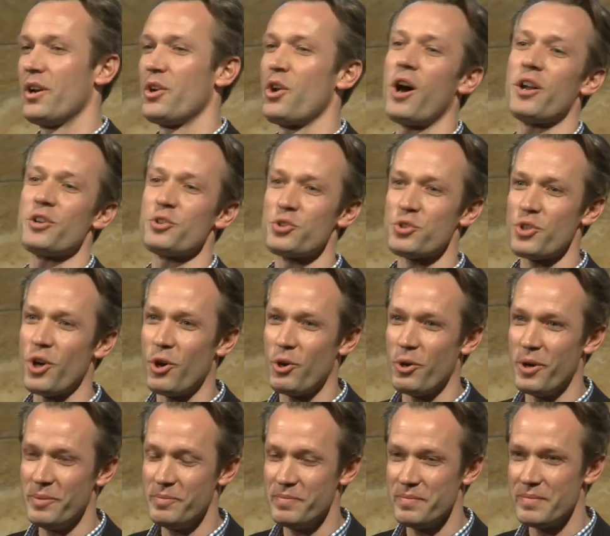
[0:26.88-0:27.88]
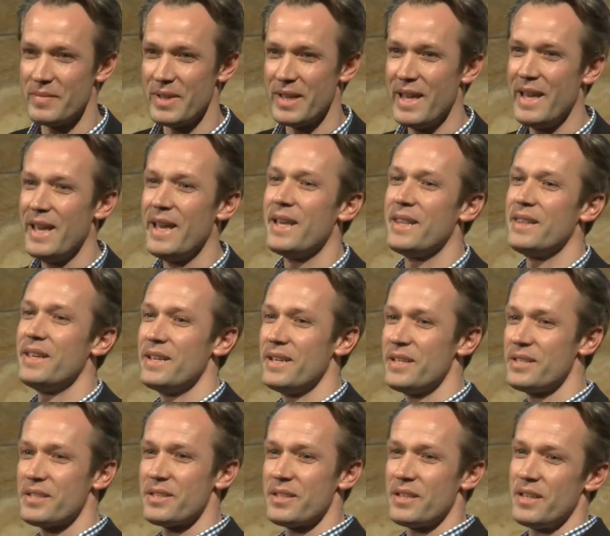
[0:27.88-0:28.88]
Not so.
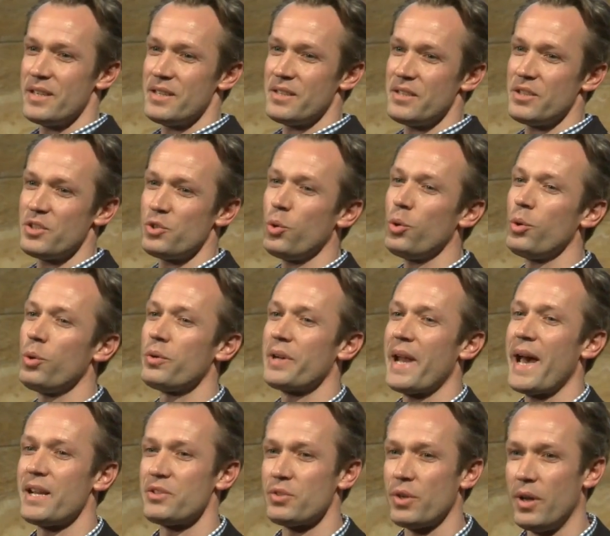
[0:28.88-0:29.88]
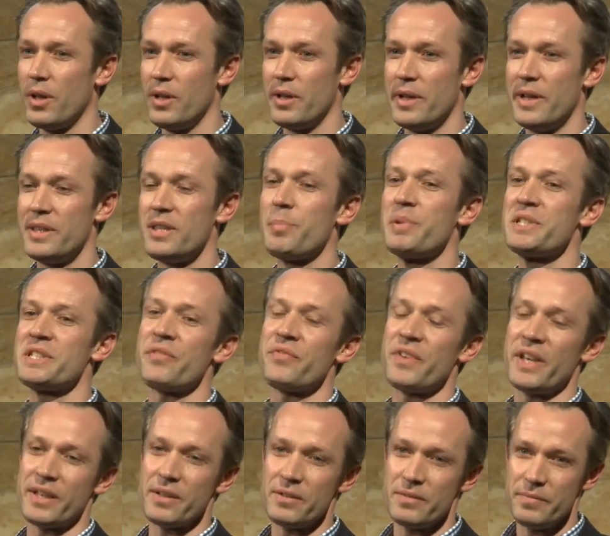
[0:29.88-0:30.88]
This is the Toulon Atoll in the
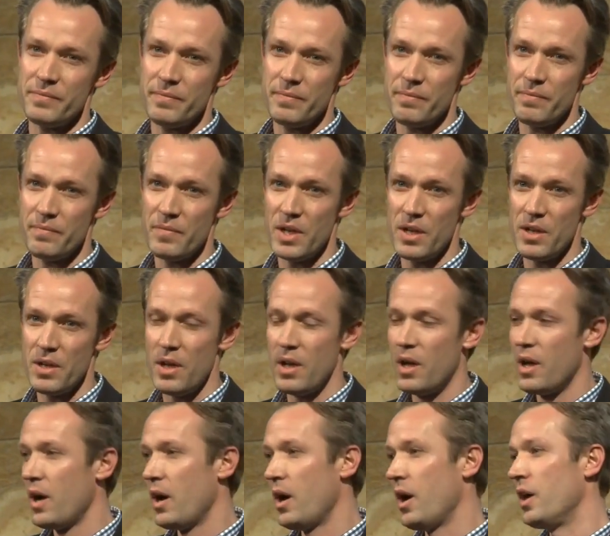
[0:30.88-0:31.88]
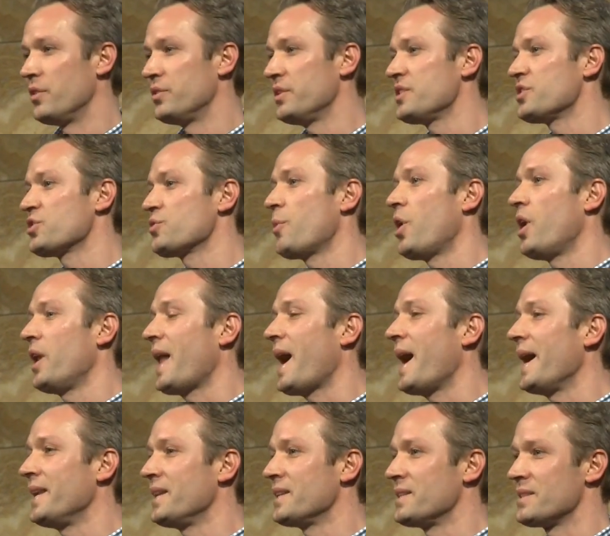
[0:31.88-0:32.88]
Pacific. On this small
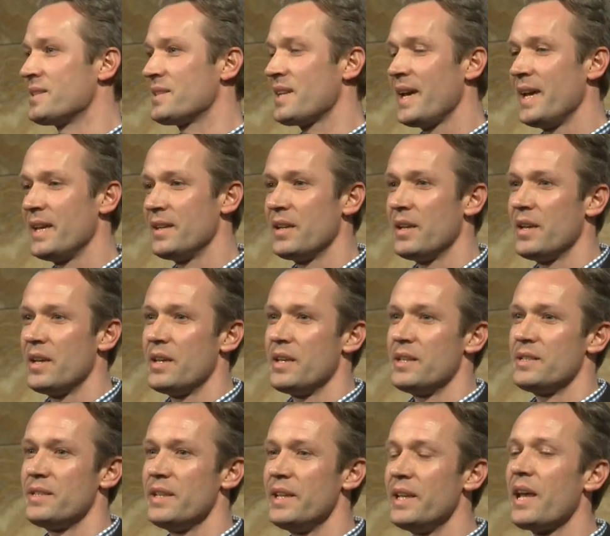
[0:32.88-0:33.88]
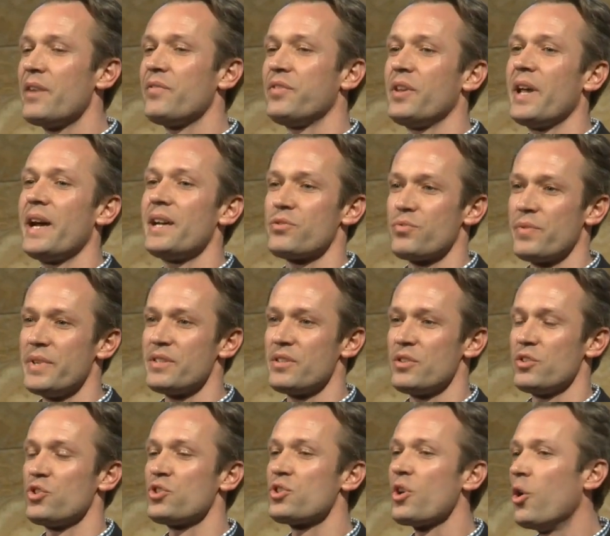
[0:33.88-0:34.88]
island state, sea level has
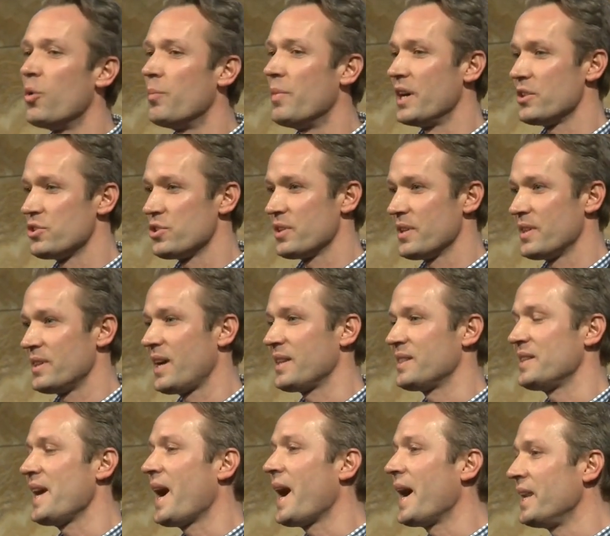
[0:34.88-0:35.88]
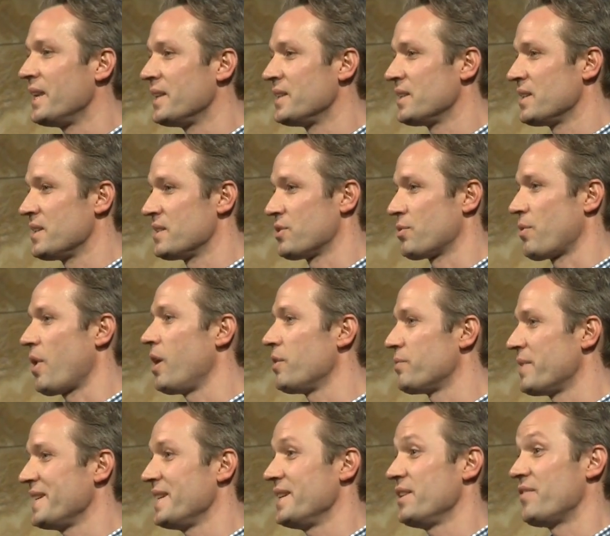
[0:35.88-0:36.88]
risen so much that the islanders are
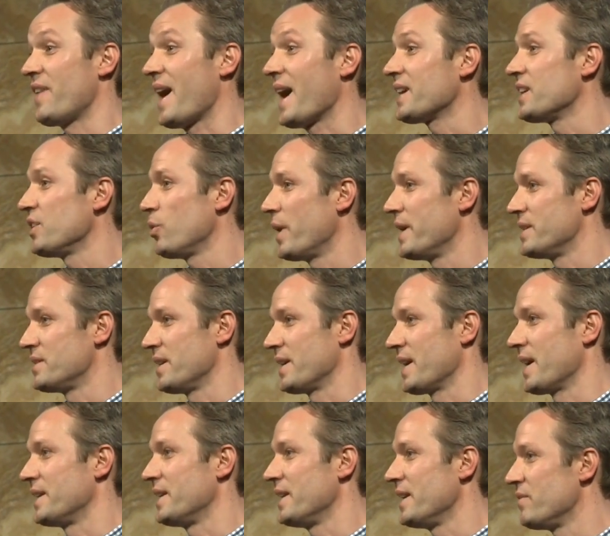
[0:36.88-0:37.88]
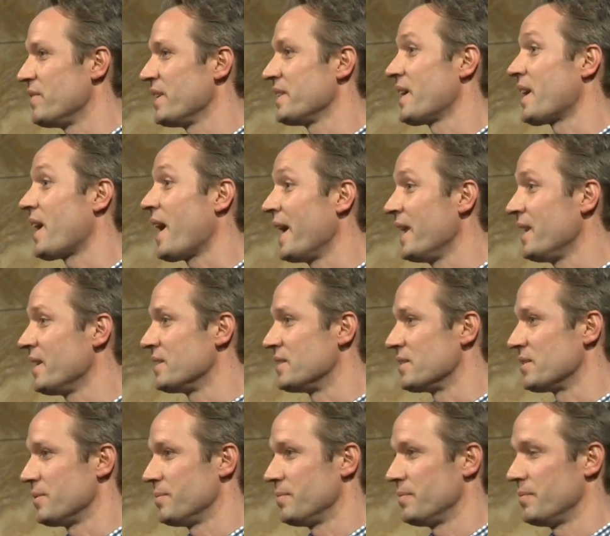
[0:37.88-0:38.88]
already evacuating and leaving their island.